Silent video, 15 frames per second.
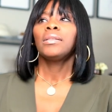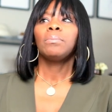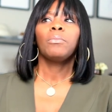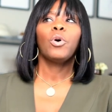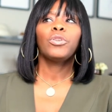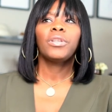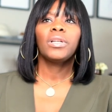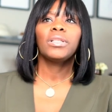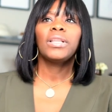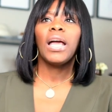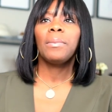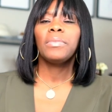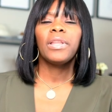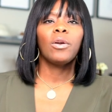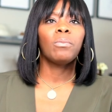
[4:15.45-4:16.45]
Most of the
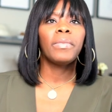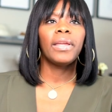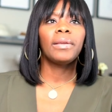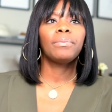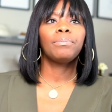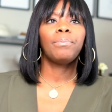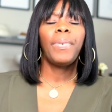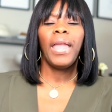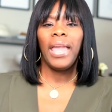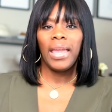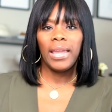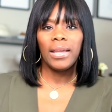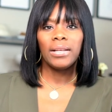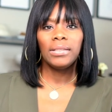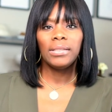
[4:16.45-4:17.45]
time they'll make
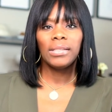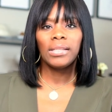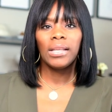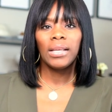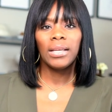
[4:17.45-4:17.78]
pants,